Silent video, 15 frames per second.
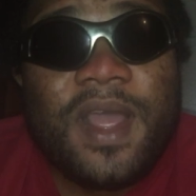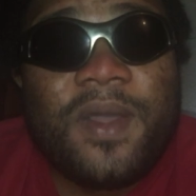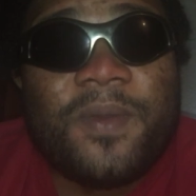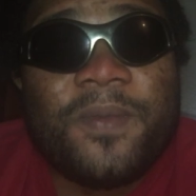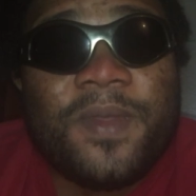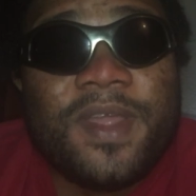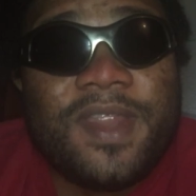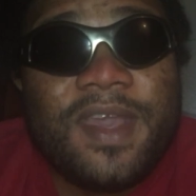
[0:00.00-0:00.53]

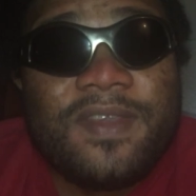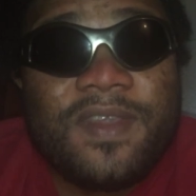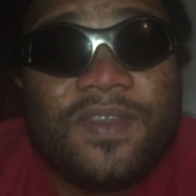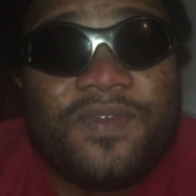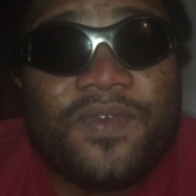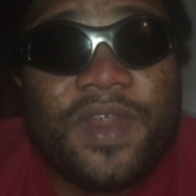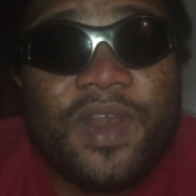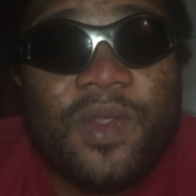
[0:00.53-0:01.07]
now, there's
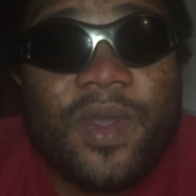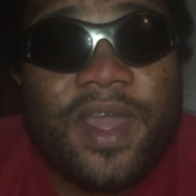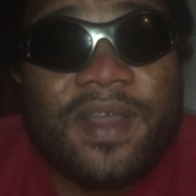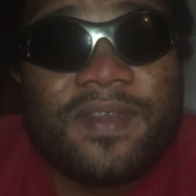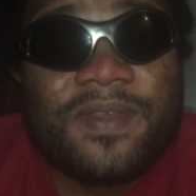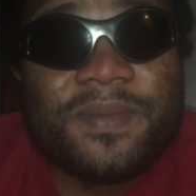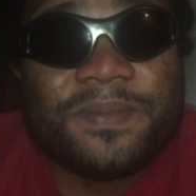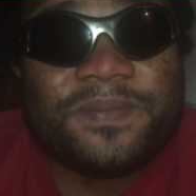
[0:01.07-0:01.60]
these free
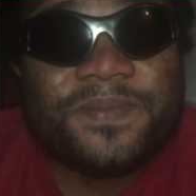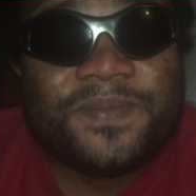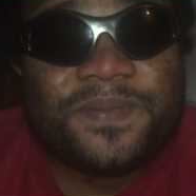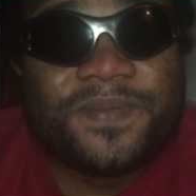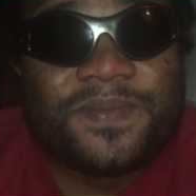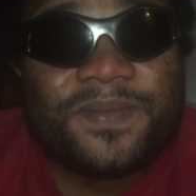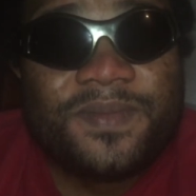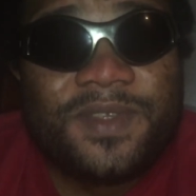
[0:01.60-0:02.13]
lawyers,
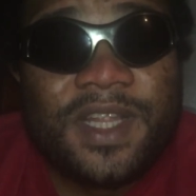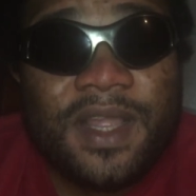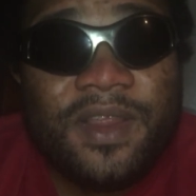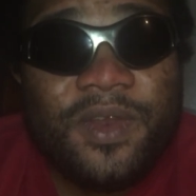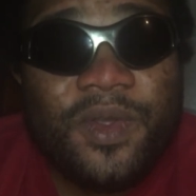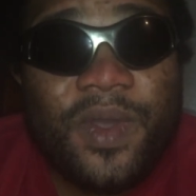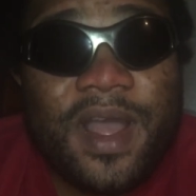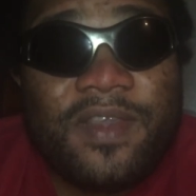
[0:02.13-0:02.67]

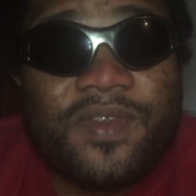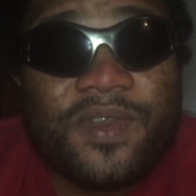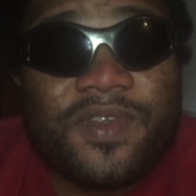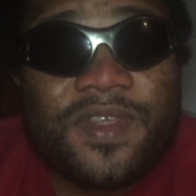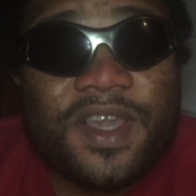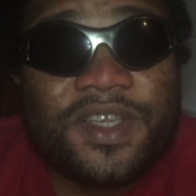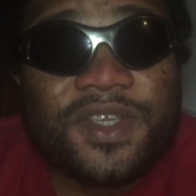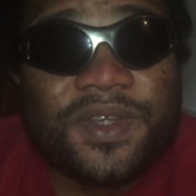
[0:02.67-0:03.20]
you know,
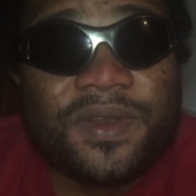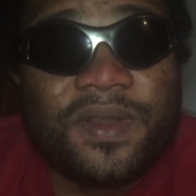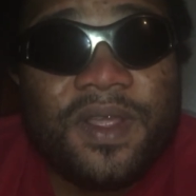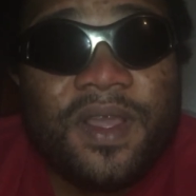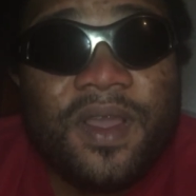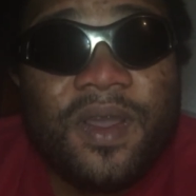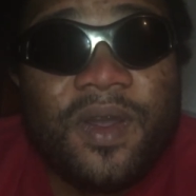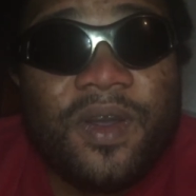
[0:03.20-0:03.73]
association
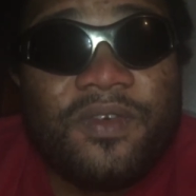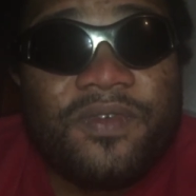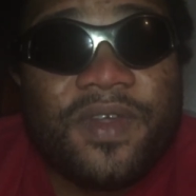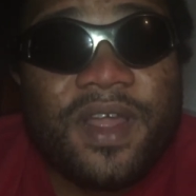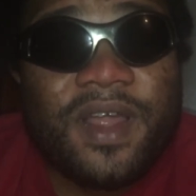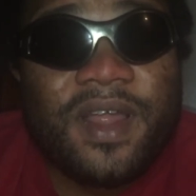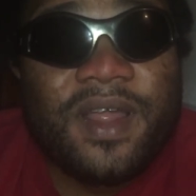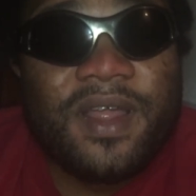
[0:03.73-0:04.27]
of
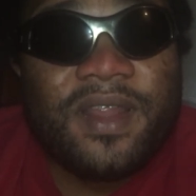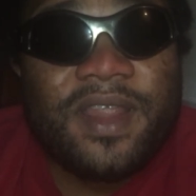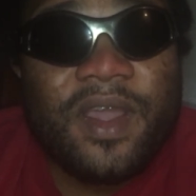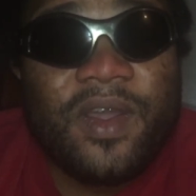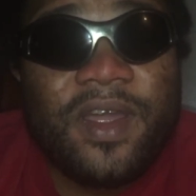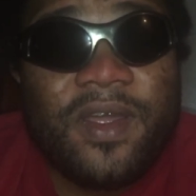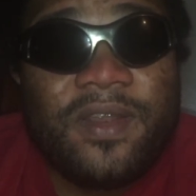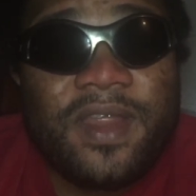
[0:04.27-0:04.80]

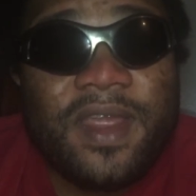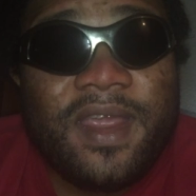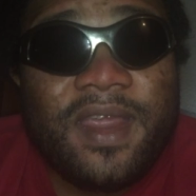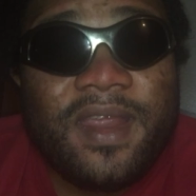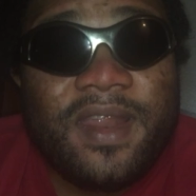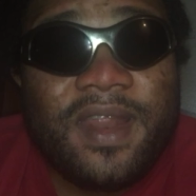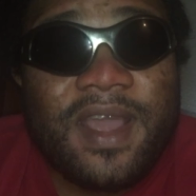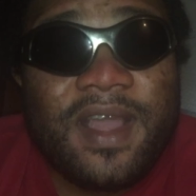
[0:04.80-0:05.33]

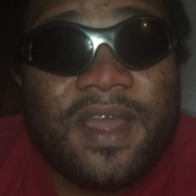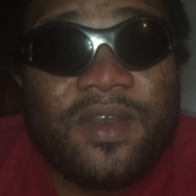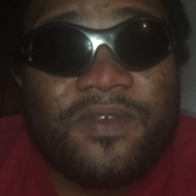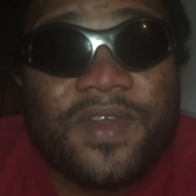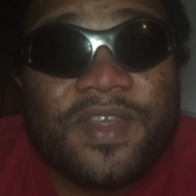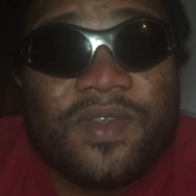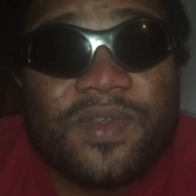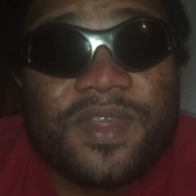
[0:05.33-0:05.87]
they are kind
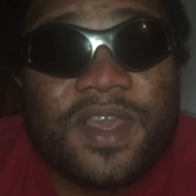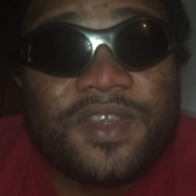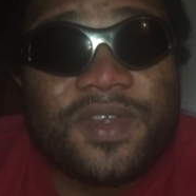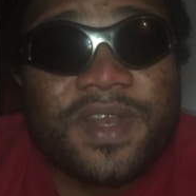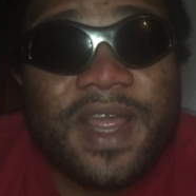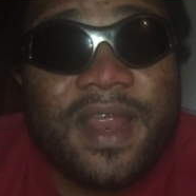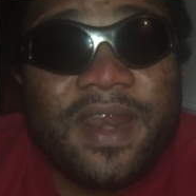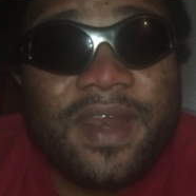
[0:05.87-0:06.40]
of
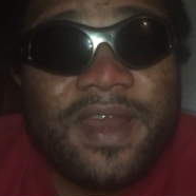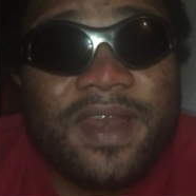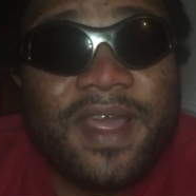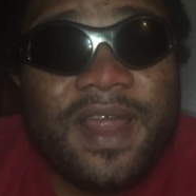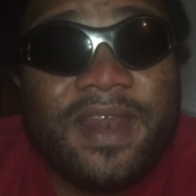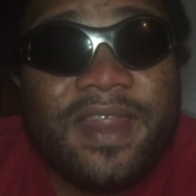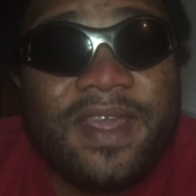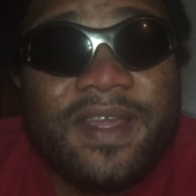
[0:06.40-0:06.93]
association that
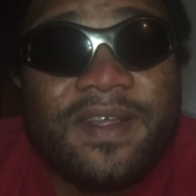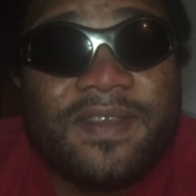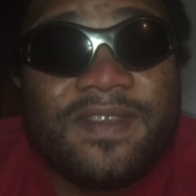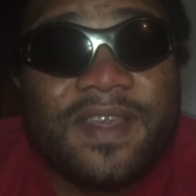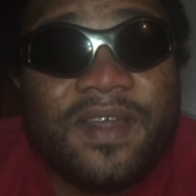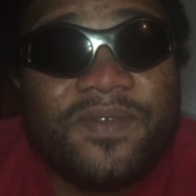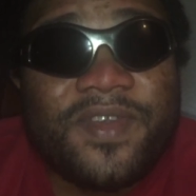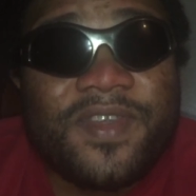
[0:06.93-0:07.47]
render legal
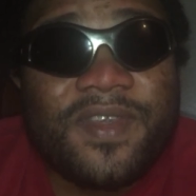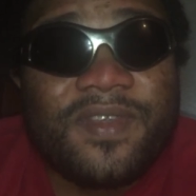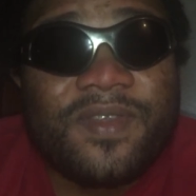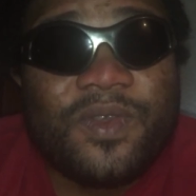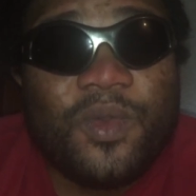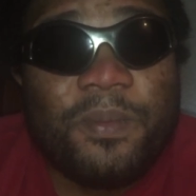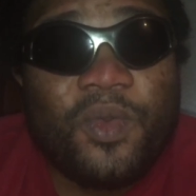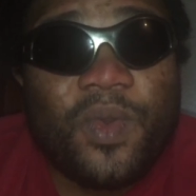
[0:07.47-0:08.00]

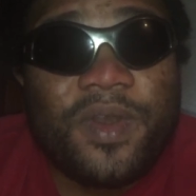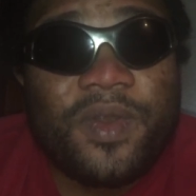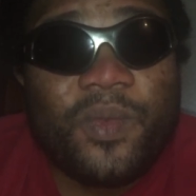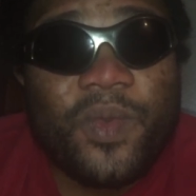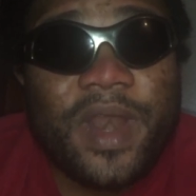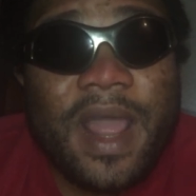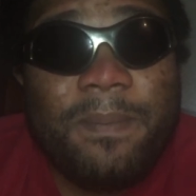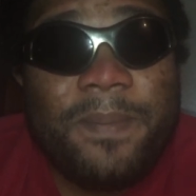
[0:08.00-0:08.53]
services. You'll be wondering,
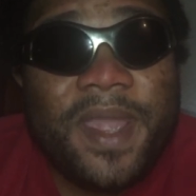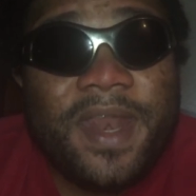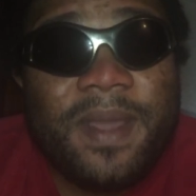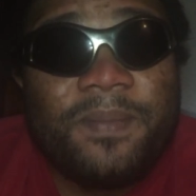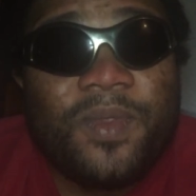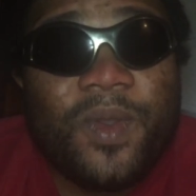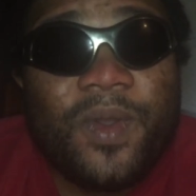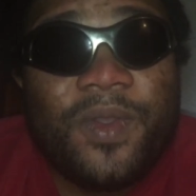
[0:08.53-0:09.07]
would I pay
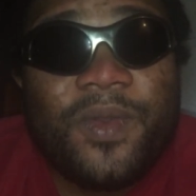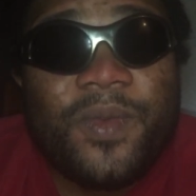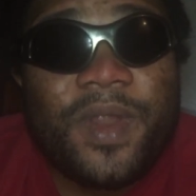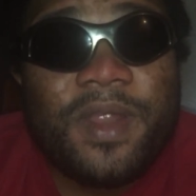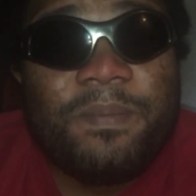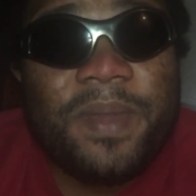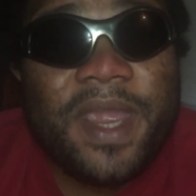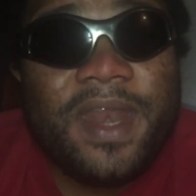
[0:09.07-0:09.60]
them? No, you will
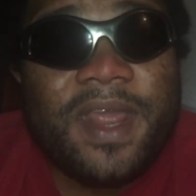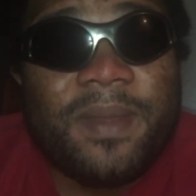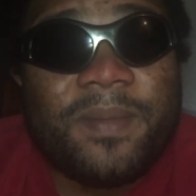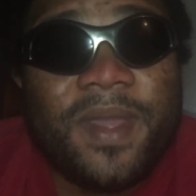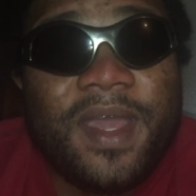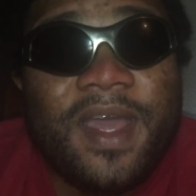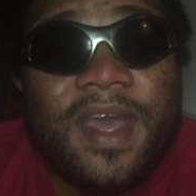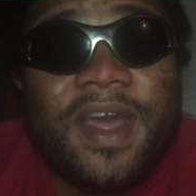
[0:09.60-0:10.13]
not pay them.